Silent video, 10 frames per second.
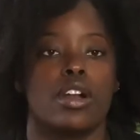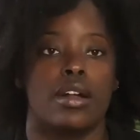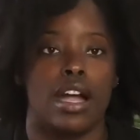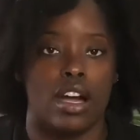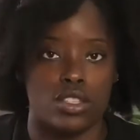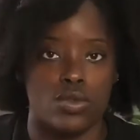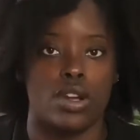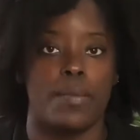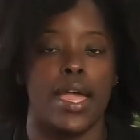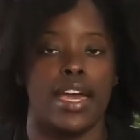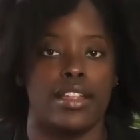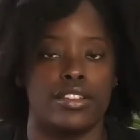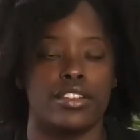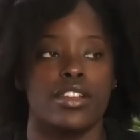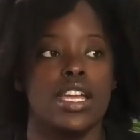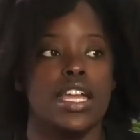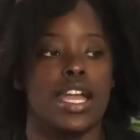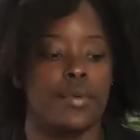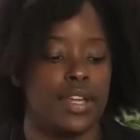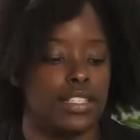also wore a pad under, and
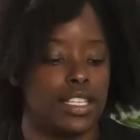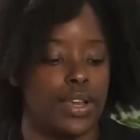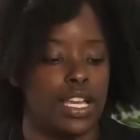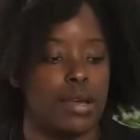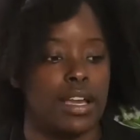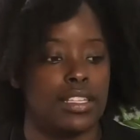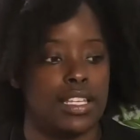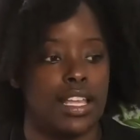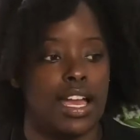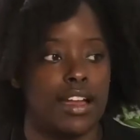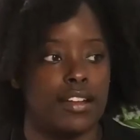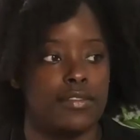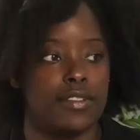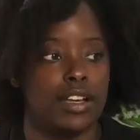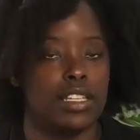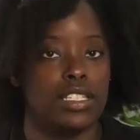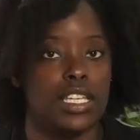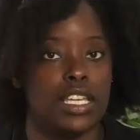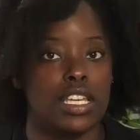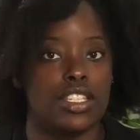when I did wake up, I did have
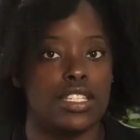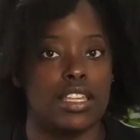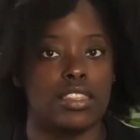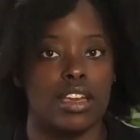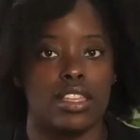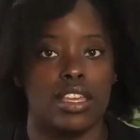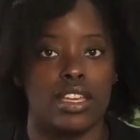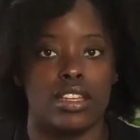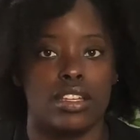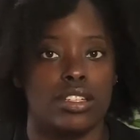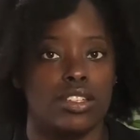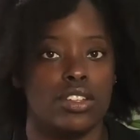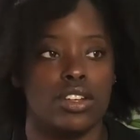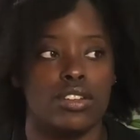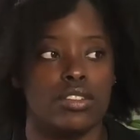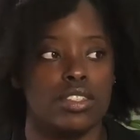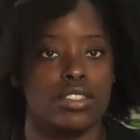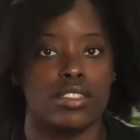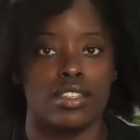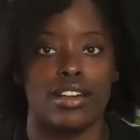leakage, and I thought, like, you know, this
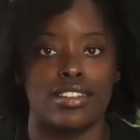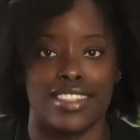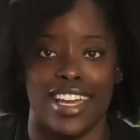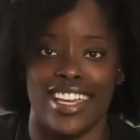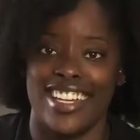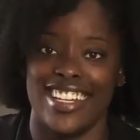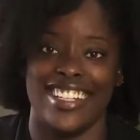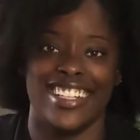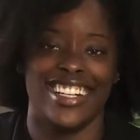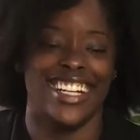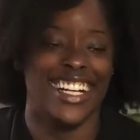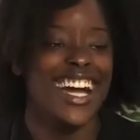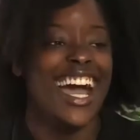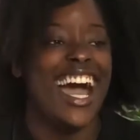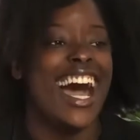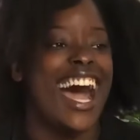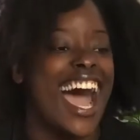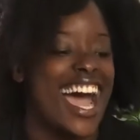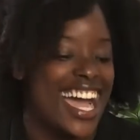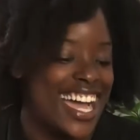sucks. Like,
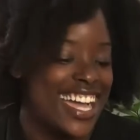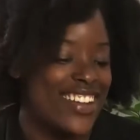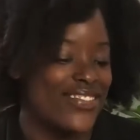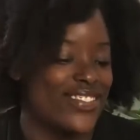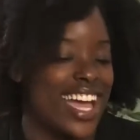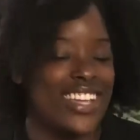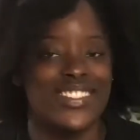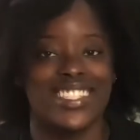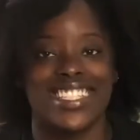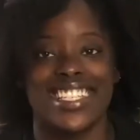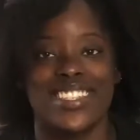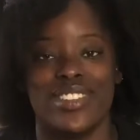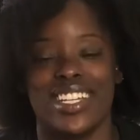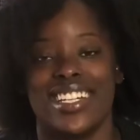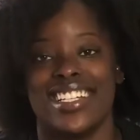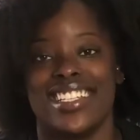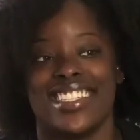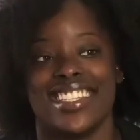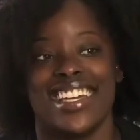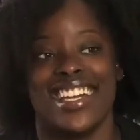I am not using this because
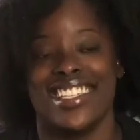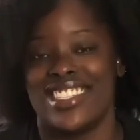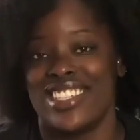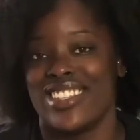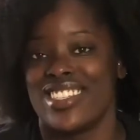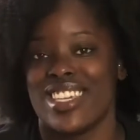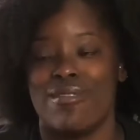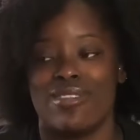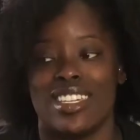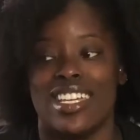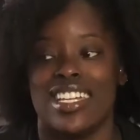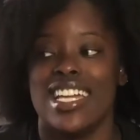it's still the same thing.